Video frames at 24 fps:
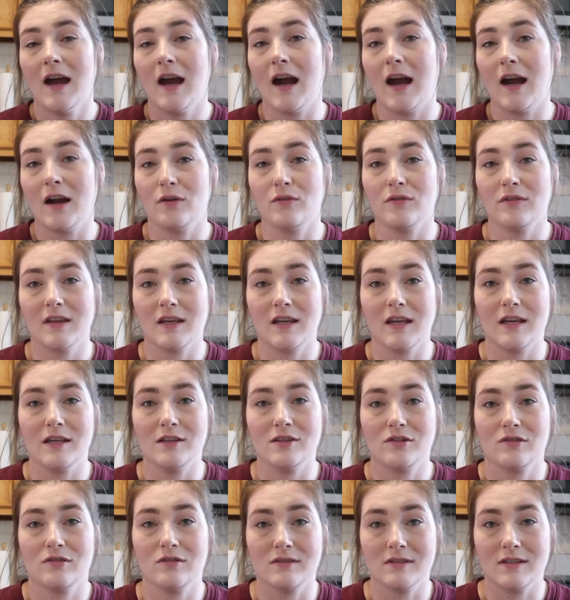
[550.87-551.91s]
I don't think
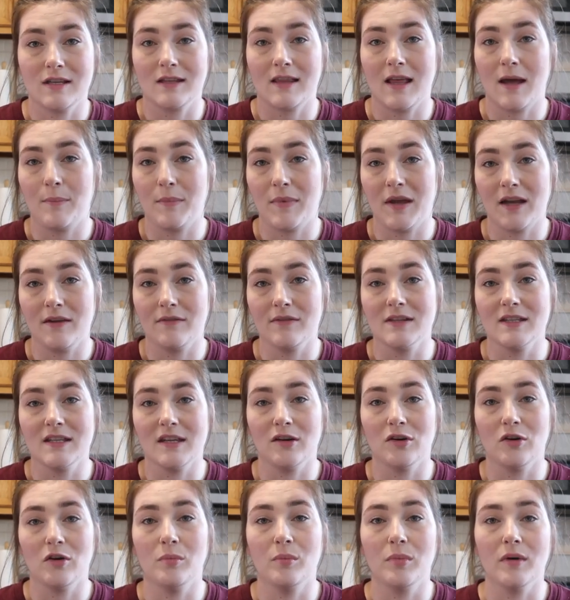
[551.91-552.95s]
Easter is like that big of a
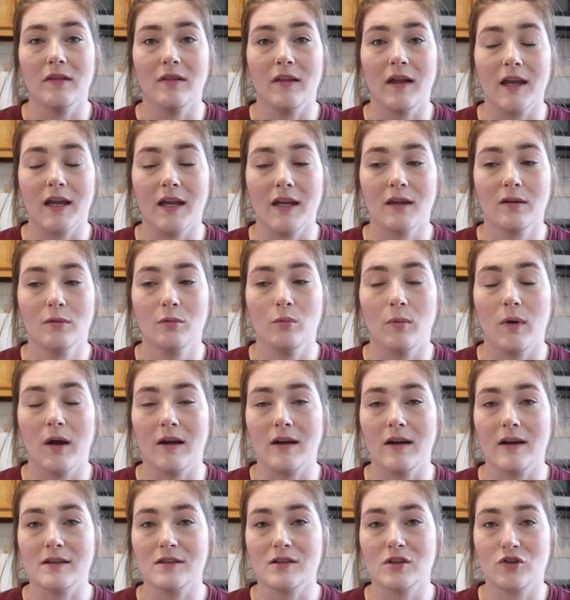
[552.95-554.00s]
deal, but like,
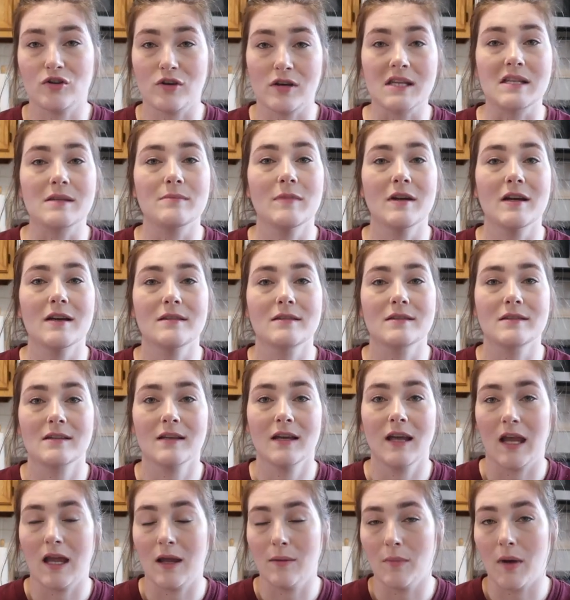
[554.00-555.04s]
whereas Christmas,
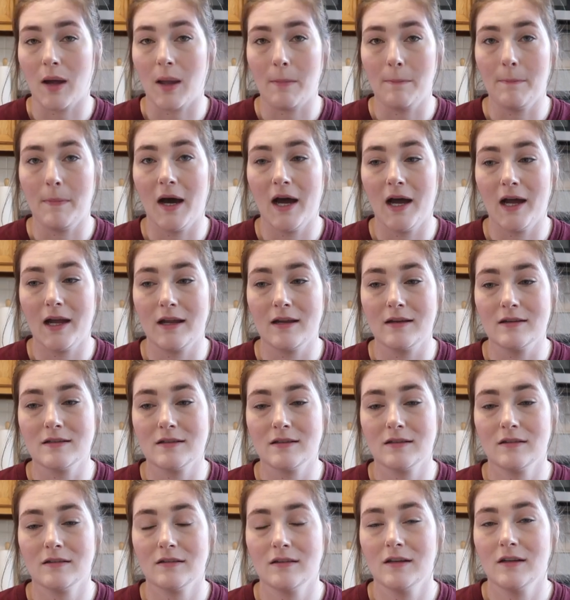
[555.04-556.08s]
he might mind,
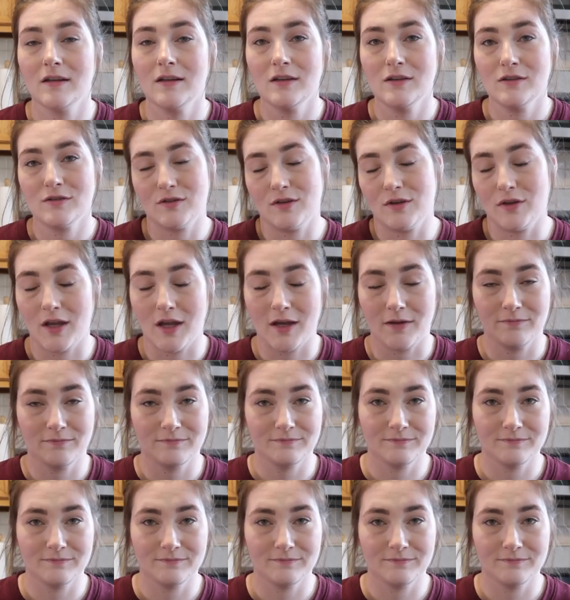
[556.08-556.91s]
so yeah.